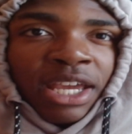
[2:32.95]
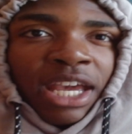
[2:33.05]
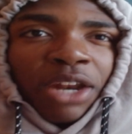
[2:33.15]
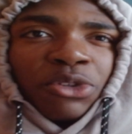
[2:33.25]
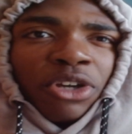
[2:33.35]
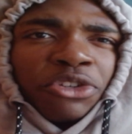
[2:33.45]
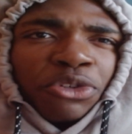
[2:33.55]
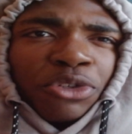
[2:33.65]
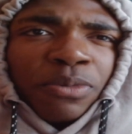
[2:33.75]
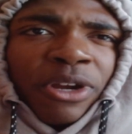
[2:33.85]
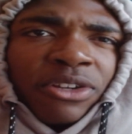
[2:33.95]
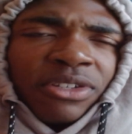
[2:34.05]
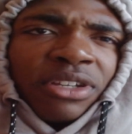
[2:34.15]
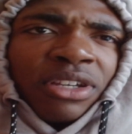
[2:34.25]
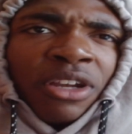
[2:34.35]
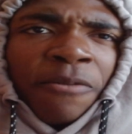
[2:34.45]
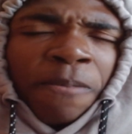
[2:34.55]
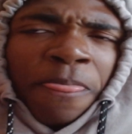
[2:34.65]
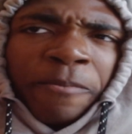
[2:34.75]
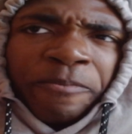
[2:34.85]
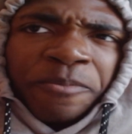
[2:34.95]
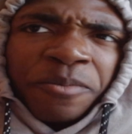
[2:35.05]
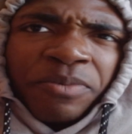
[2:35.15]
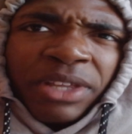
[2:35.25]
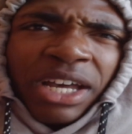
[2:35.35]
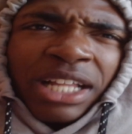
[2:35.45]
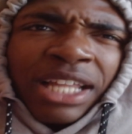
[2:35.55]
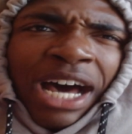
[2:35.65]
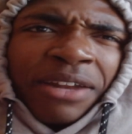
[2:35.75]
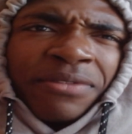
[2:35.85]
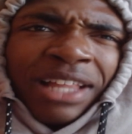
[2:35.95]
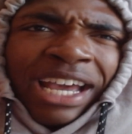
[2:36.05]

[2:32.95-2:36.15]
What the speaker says: and I was also experiencing a lot of